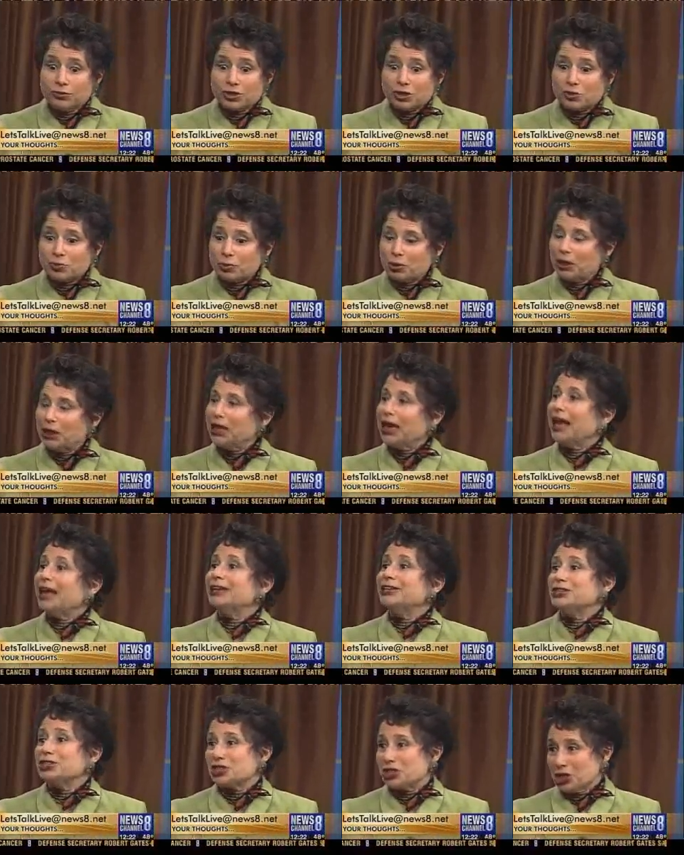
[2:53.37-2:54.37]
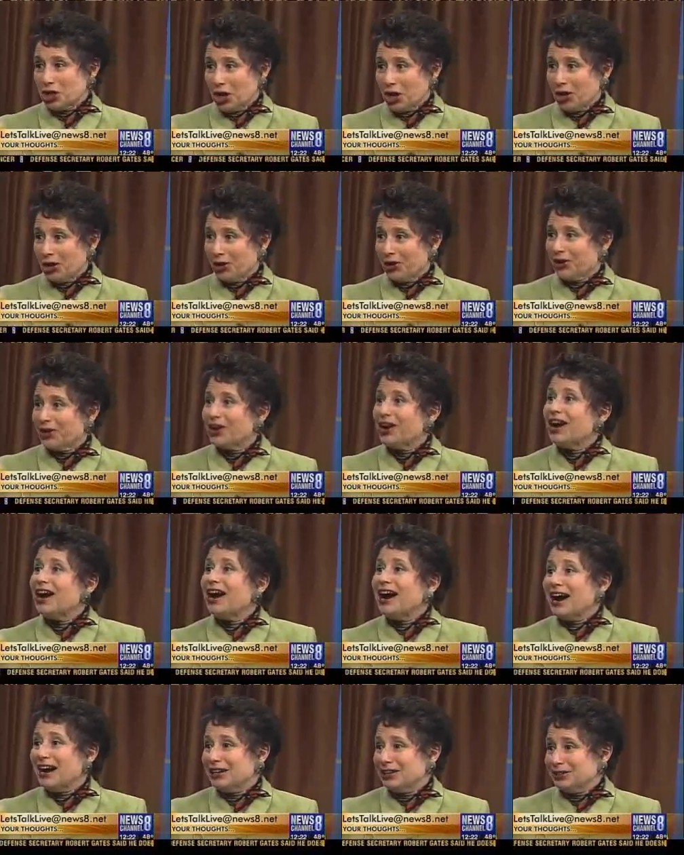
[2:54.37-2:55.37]
split and share
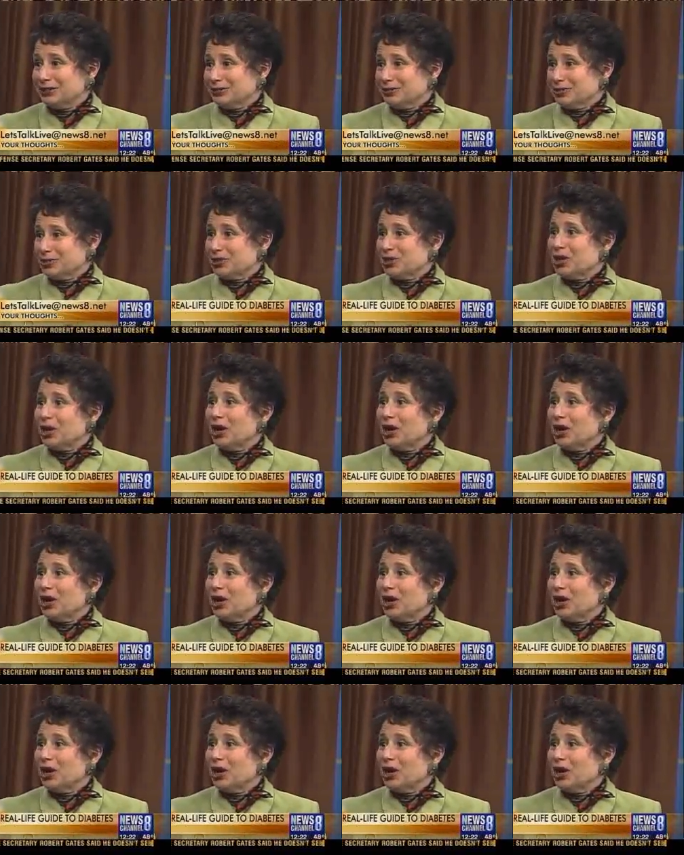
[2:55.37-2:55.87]
items.